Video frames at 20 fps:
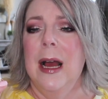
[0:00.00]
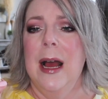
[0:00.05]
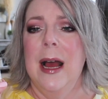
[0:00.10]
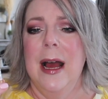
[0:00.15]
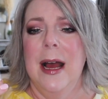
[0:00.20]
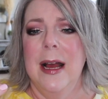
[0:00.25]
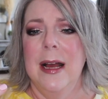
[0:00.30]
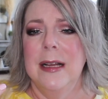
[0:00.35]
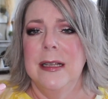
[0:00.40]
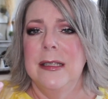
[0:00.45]

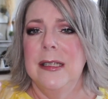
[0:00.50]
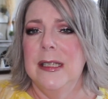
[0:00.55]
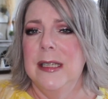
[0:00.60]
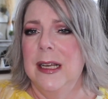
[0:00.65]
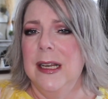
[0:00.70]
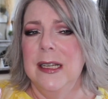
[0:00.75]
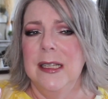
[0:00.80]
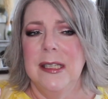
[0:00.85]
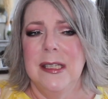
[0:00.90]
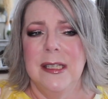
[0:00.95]
uh,
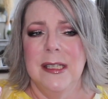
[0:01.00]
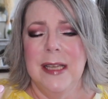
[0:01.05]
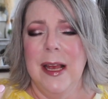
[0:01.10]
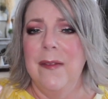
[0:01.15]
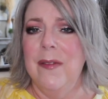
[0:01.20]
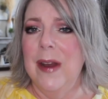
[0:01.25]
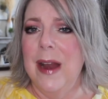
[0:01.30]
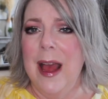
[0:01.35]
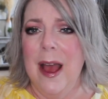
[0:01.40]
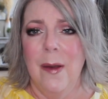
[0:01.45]
six,
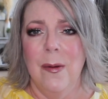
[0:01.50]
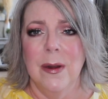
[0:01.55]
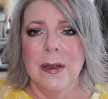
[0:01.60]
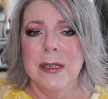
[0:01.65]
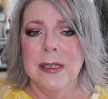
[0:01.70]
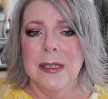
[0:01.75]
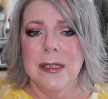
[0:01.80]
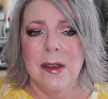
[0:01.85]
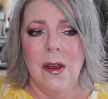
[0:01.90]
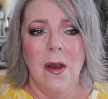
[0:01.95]
seven
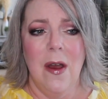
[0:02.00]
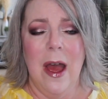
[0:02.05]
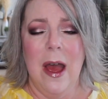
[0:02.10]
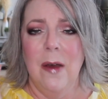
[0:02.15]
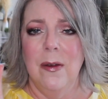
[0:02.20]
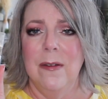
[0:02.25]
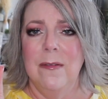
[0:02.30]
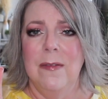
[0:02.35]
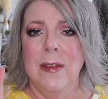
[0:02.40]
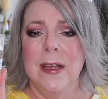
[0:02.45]
hours
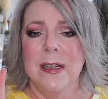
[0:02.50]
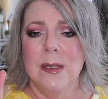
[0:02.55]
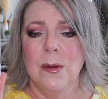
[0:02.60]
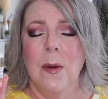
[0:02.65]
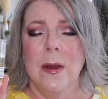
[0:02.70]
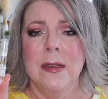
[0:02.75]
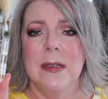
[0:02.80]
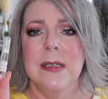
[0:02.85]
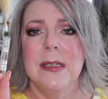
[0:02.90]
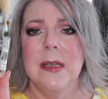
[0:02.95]
out of this
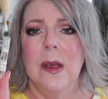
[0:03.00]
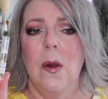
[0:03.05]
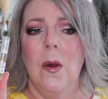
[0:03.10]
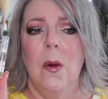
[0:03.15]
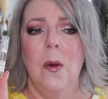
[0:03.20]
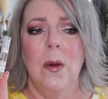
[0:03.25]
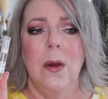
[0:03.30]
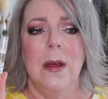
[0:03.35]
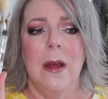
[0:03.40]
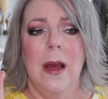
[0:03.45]
one,
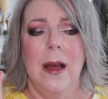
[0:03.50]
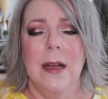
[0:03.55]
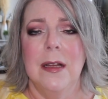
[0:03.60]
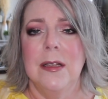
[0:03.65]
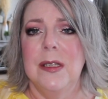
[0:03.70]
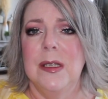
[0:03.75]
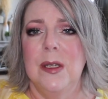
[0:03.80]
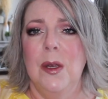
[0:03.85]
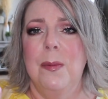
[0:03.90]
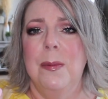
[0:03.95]
so uh,
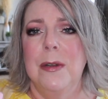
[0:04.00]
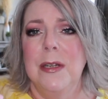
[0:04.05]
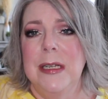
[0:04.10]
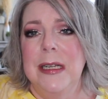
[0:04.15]
super